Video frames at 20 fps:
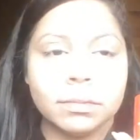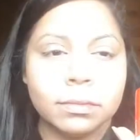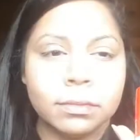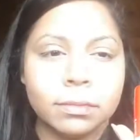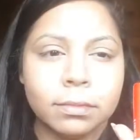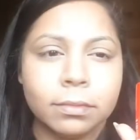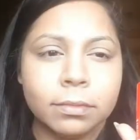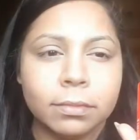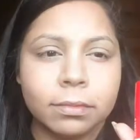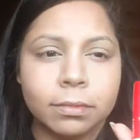
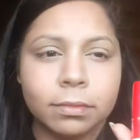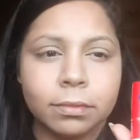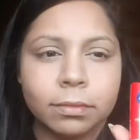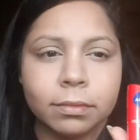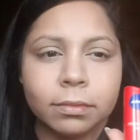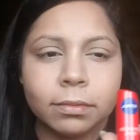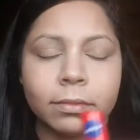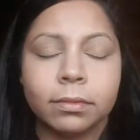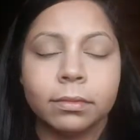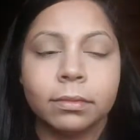something is
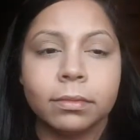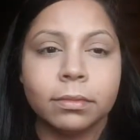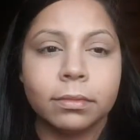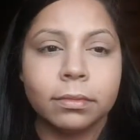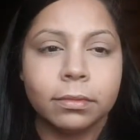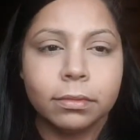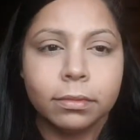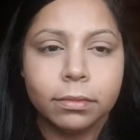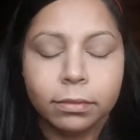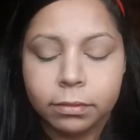seriously
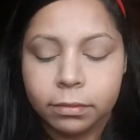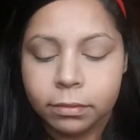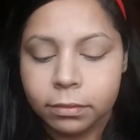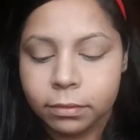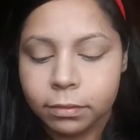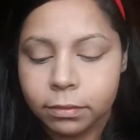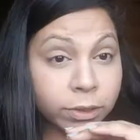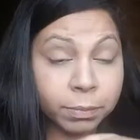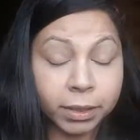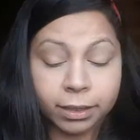off with me.
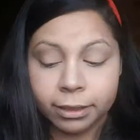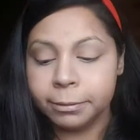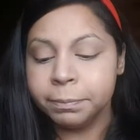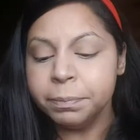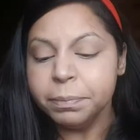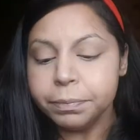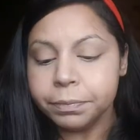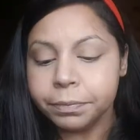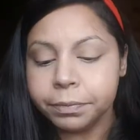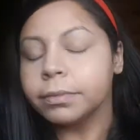I also
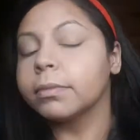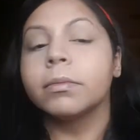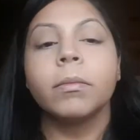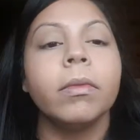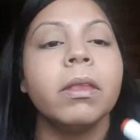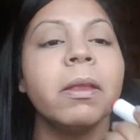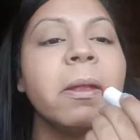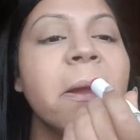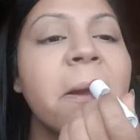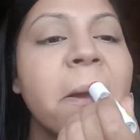forgot to
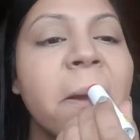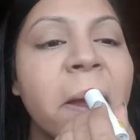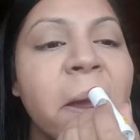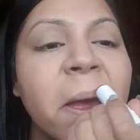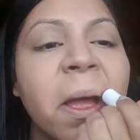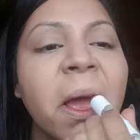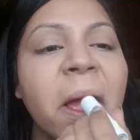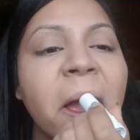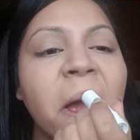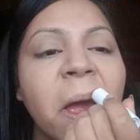put some lip
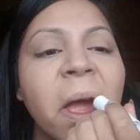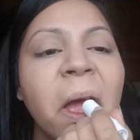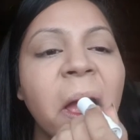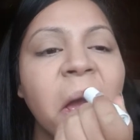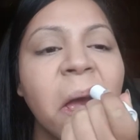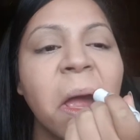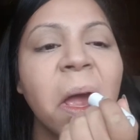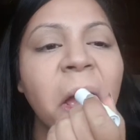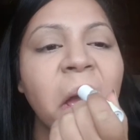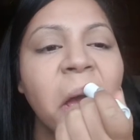balm, so I'm
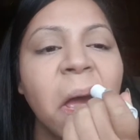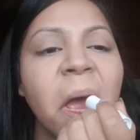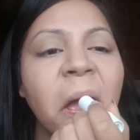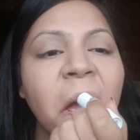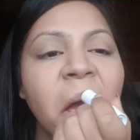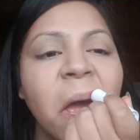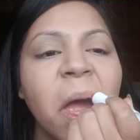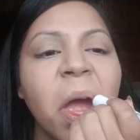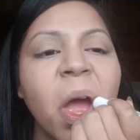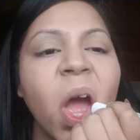doing it
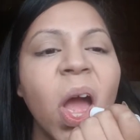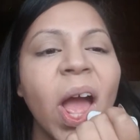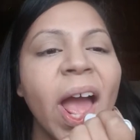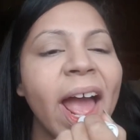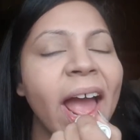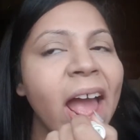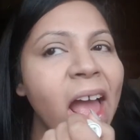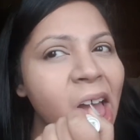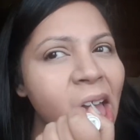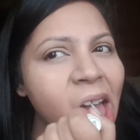very quickly
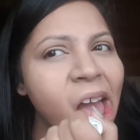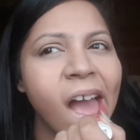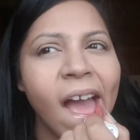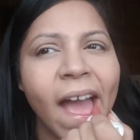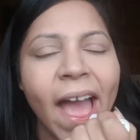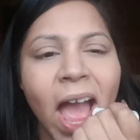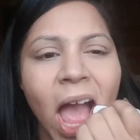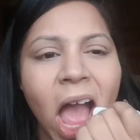here.